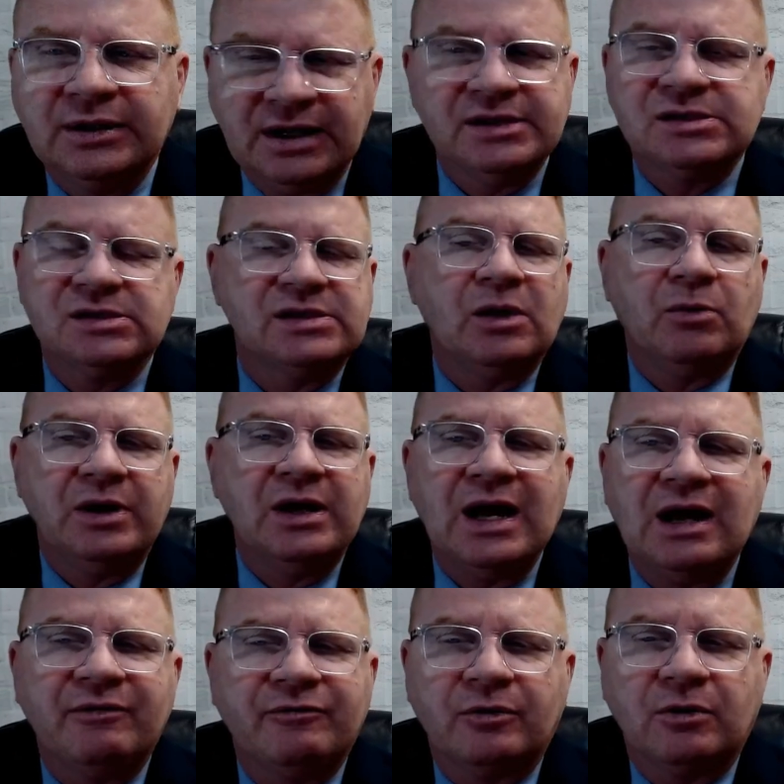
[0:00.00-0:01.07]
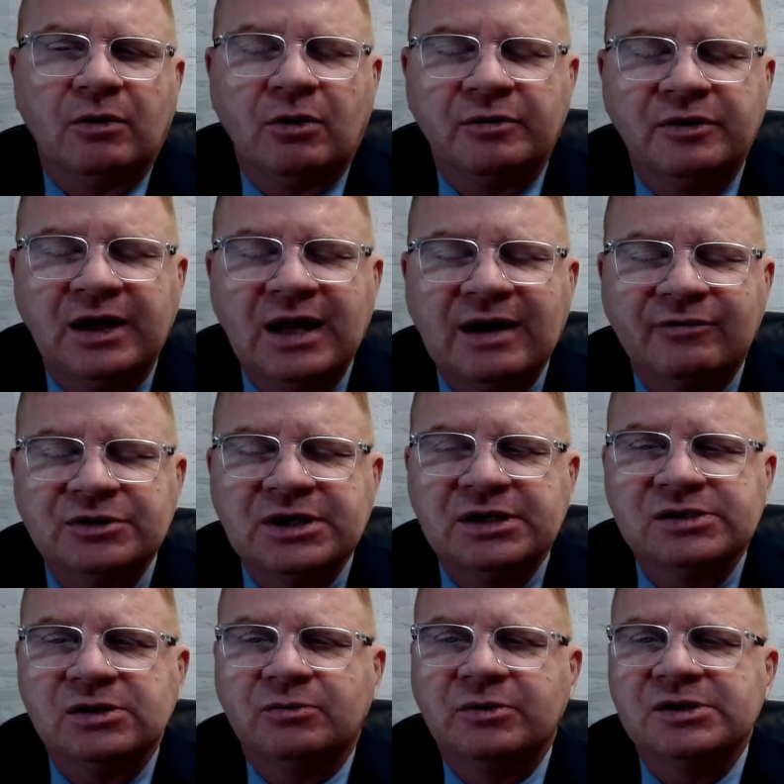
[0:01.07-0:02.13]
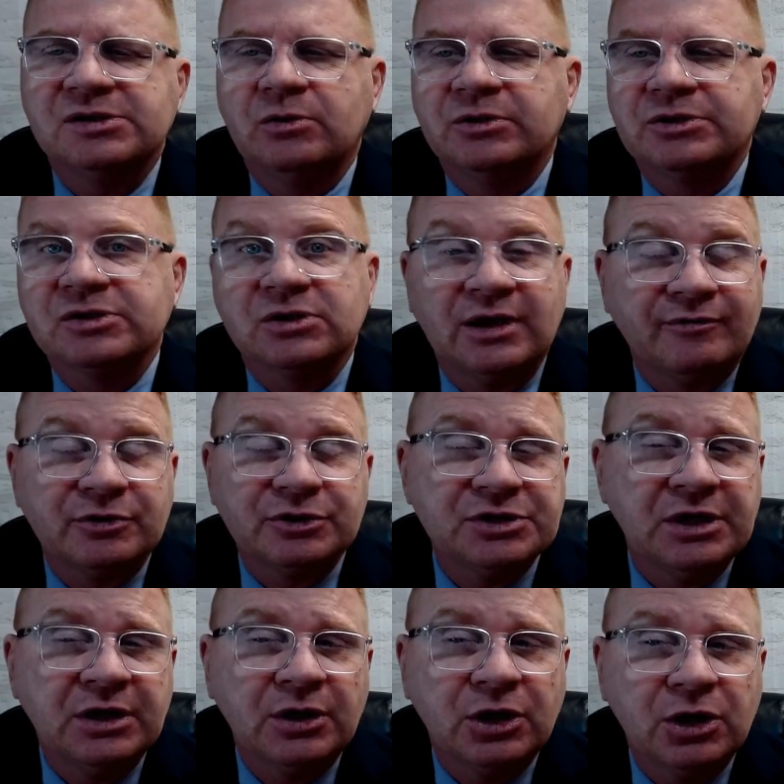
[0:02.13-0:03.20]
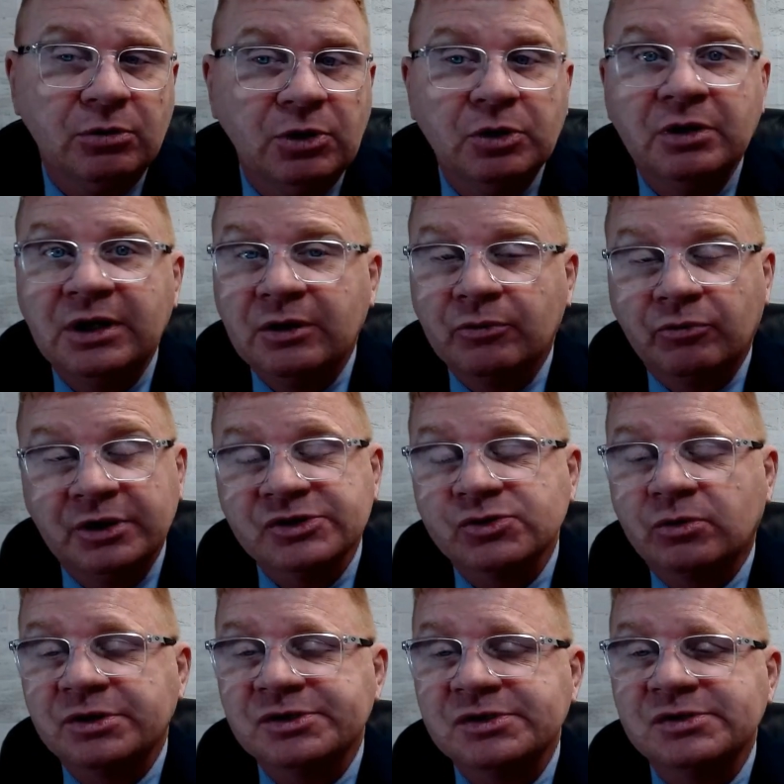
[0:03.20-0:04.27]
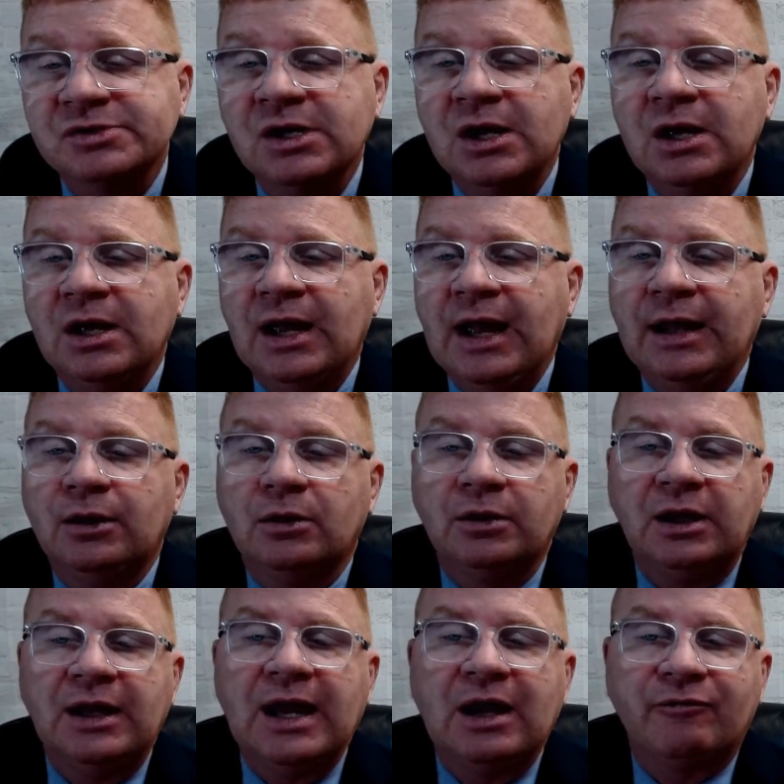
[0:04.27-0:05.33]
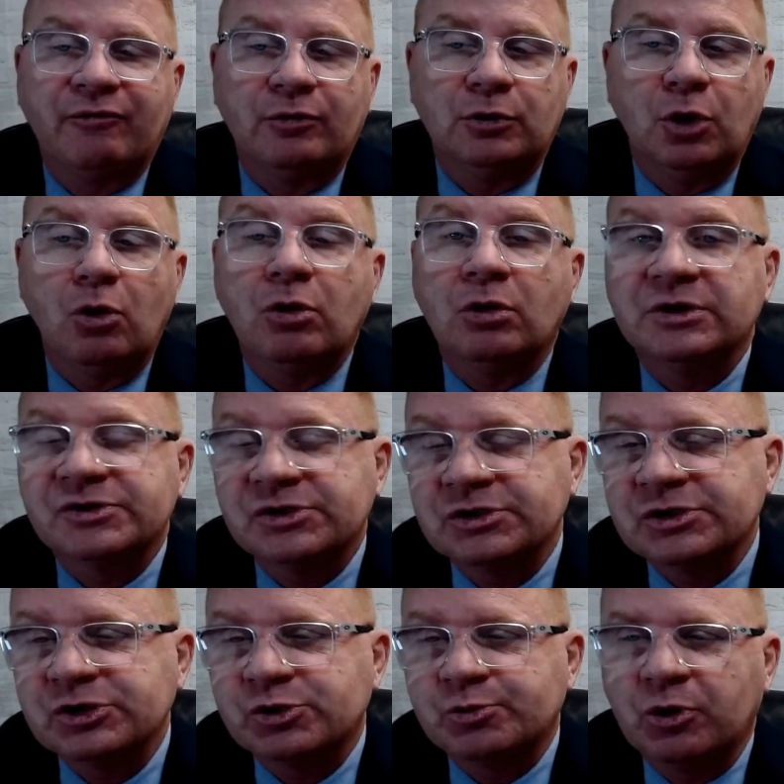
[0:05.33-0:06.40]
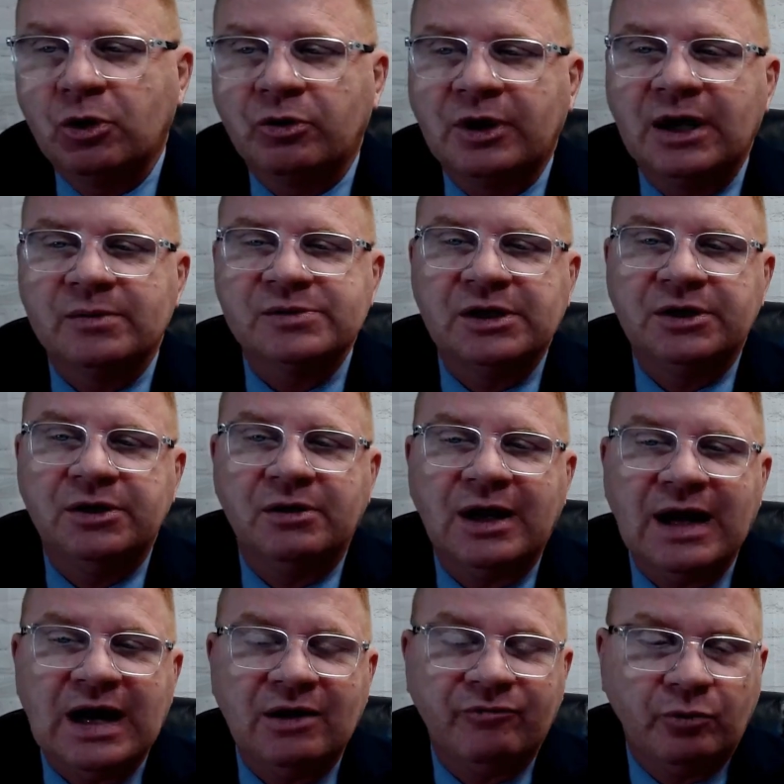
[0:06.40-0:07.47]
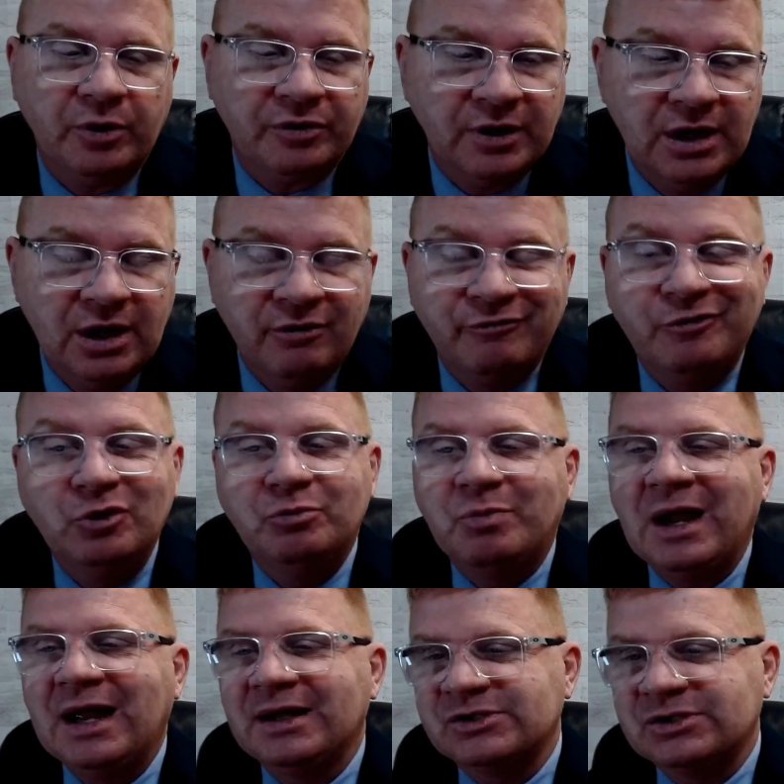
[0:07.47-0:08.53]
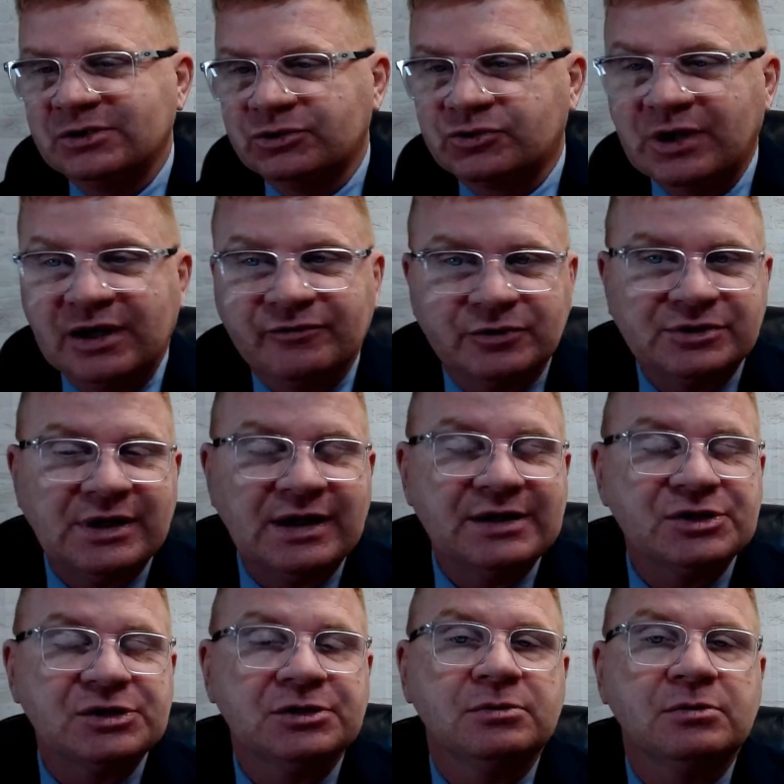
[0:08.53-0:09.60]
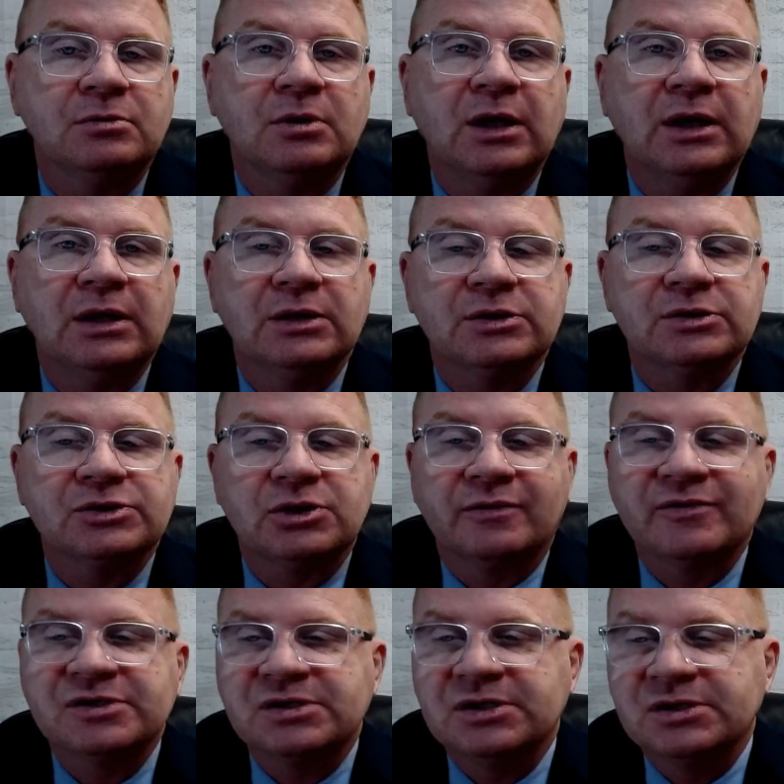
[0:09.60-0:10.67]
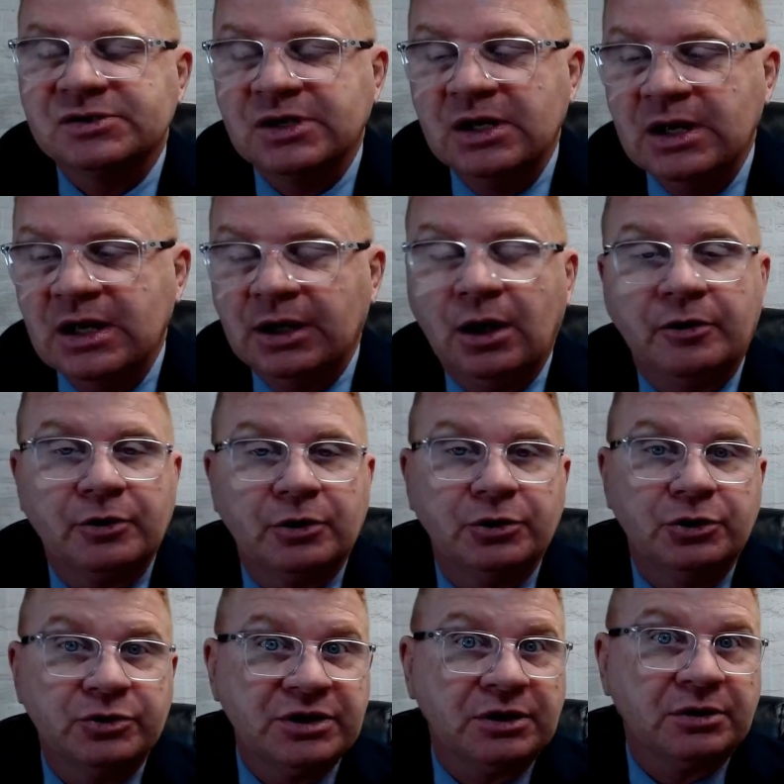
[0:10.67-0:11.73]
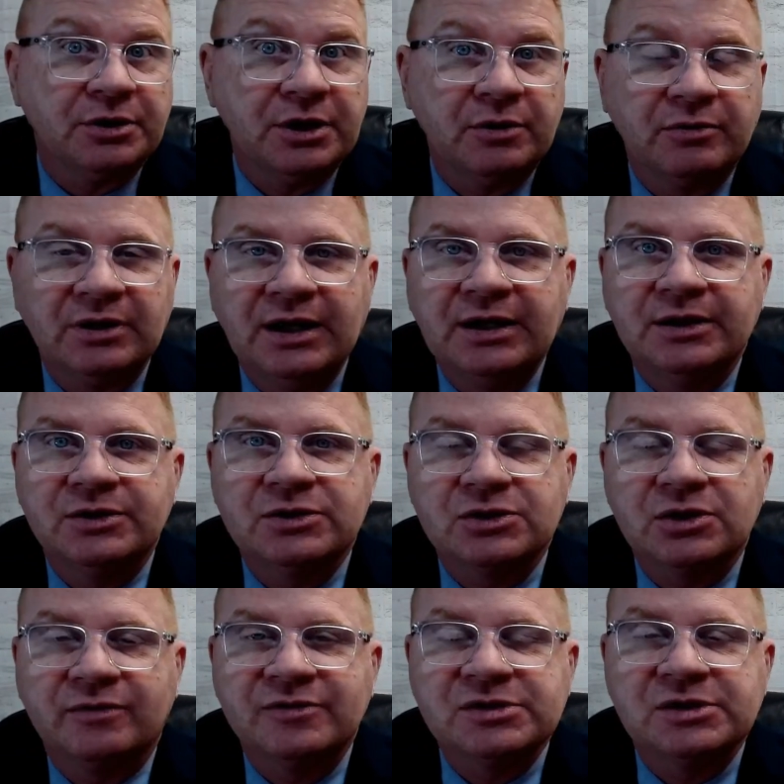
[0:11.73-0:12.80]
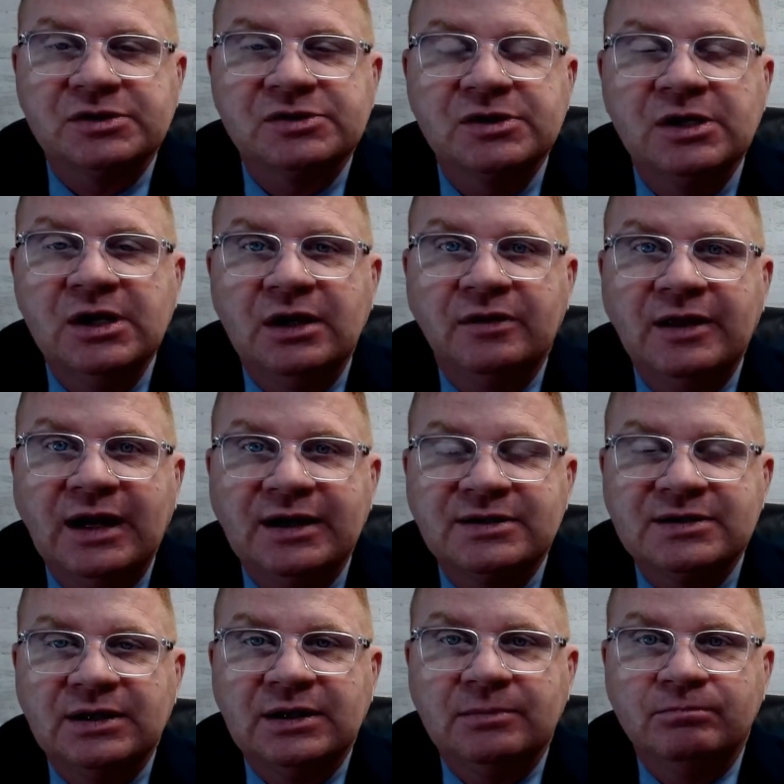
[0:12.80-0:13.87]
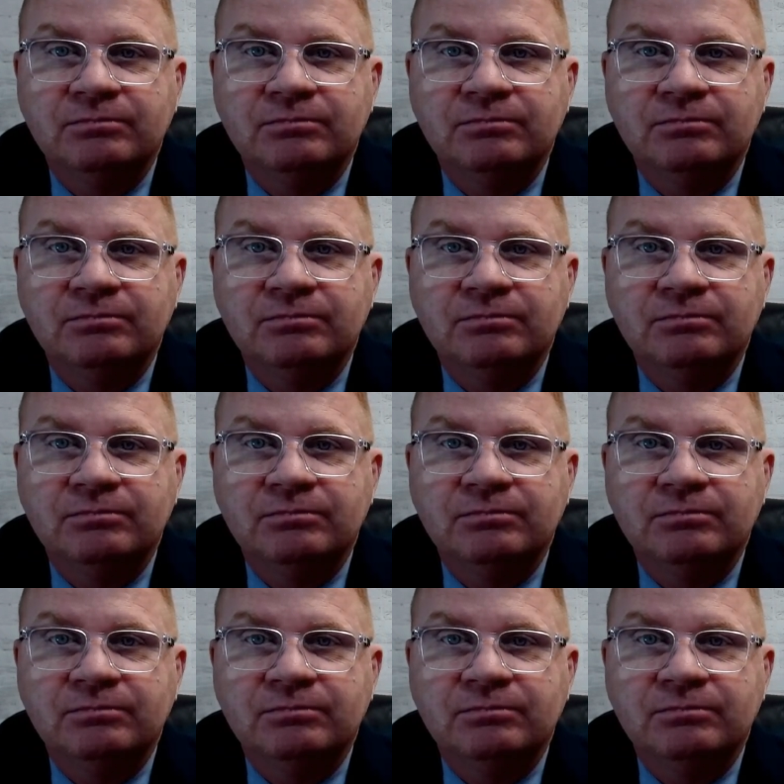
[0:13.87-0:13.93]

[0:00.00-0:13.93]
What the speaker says: cases that we have, or the average case that we see, which is leveraging community resources and looking out for local assistance programs that you have with food banks and transportation services and other utility related services that